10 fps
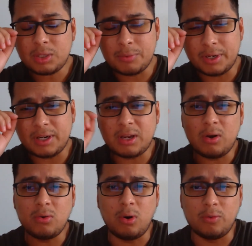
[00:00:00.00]
We're going to
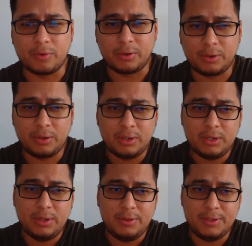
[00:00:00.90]
go over
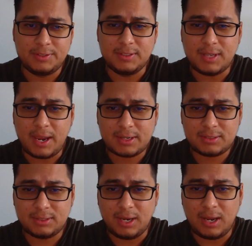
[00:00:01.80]
the
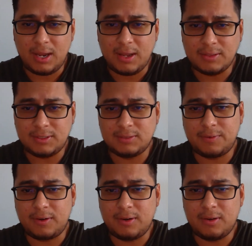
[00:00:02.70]
syntax, and this is
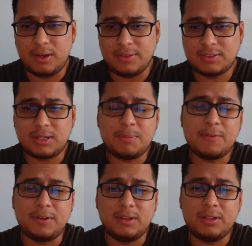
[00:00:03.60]
going to be
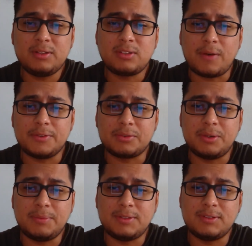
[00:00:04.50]
vanilla
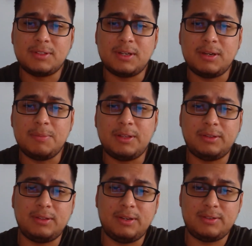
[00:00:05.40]
JavaScript. This isn't going to be like
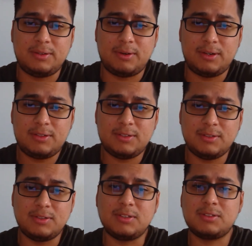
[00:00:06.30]
the latest and greatest. This
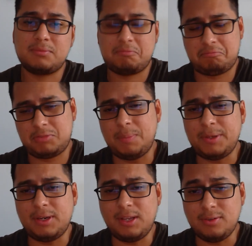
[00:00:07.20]
is just
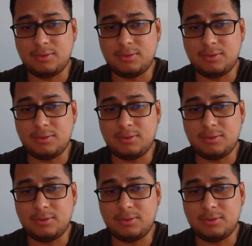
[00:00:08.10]
something to get you